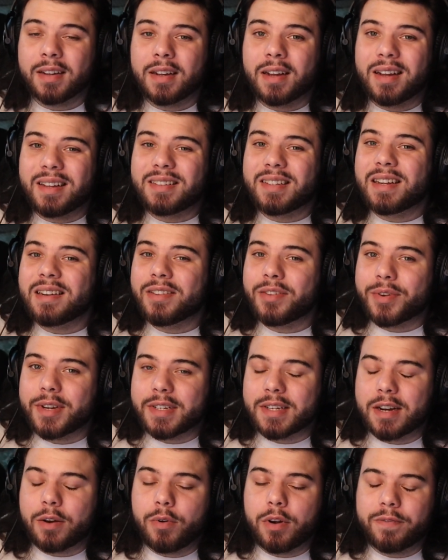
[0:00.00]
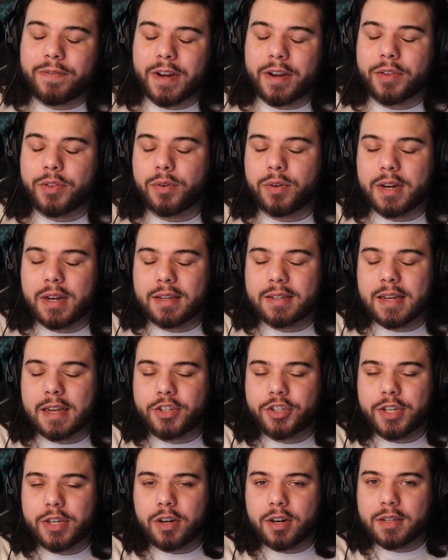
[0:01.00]
A lot of the reason I want Ferrothorn as
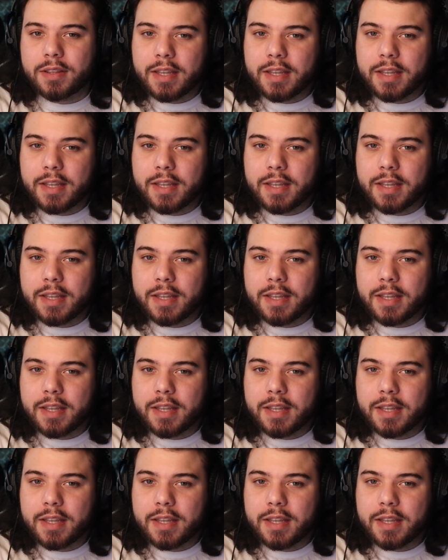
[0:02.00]
actually our